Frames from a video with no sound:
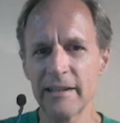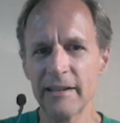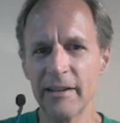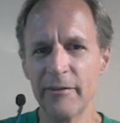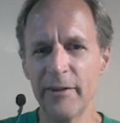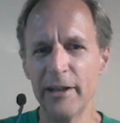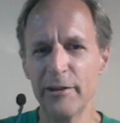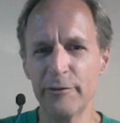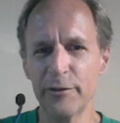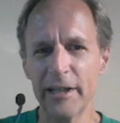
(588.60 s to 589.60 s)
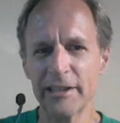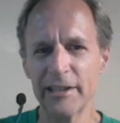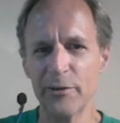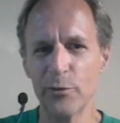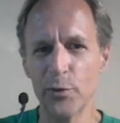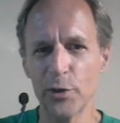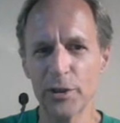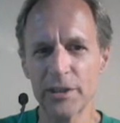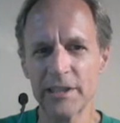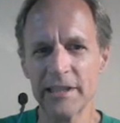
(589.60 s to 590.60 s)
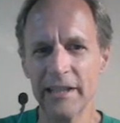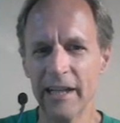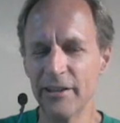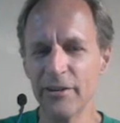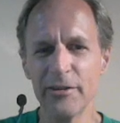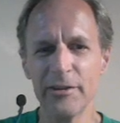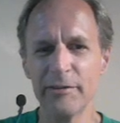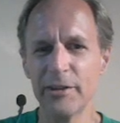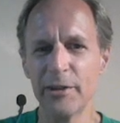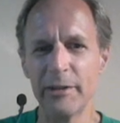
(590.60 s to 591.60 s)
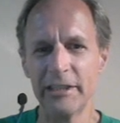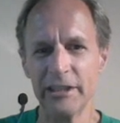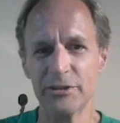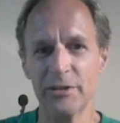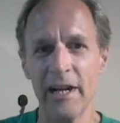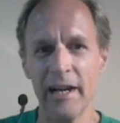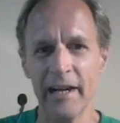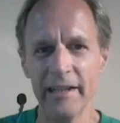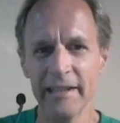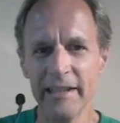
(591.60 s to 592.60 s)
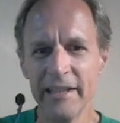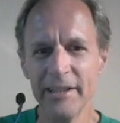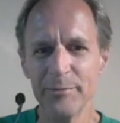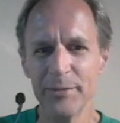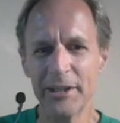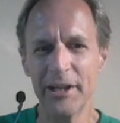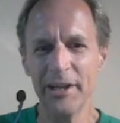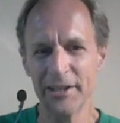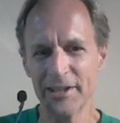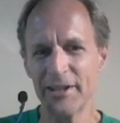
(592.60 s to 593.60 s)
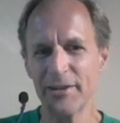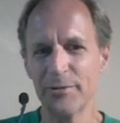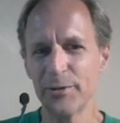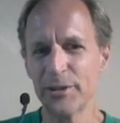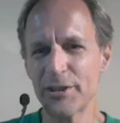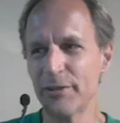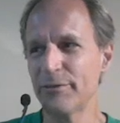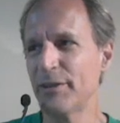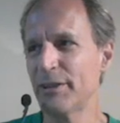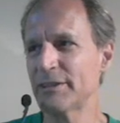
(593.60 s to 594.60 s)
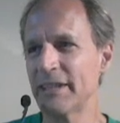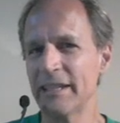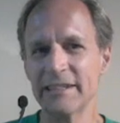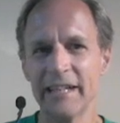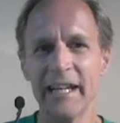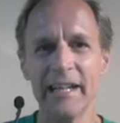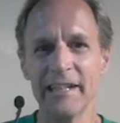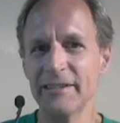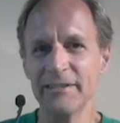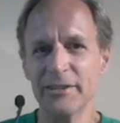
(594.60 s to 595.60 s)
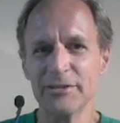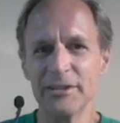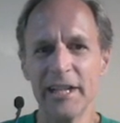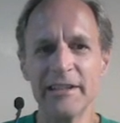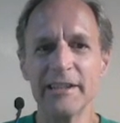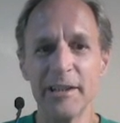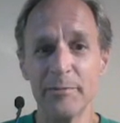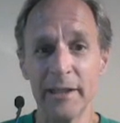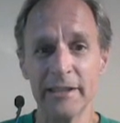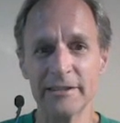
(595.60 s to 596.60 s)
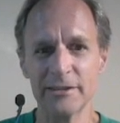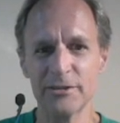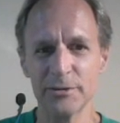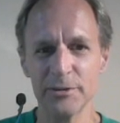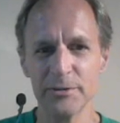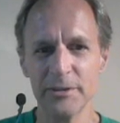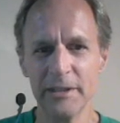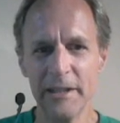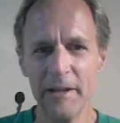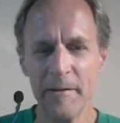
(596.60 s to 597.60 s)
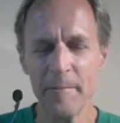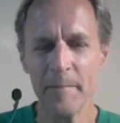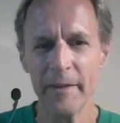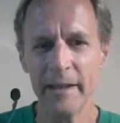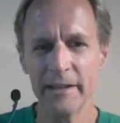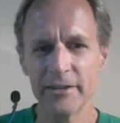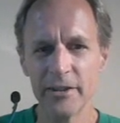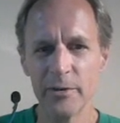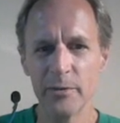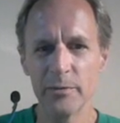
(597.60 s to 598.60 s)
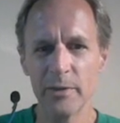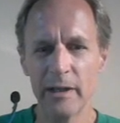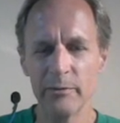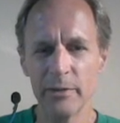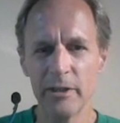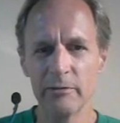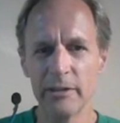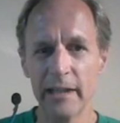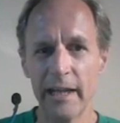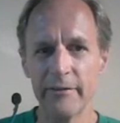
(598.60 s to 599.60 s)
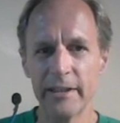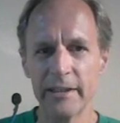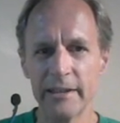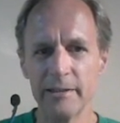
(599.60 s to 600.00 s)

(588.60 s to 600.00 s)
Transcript: value for x that worked, and you don't even know what to try. Because our work so far says, hey, there's nothing that makes it true. And so we don't really have anything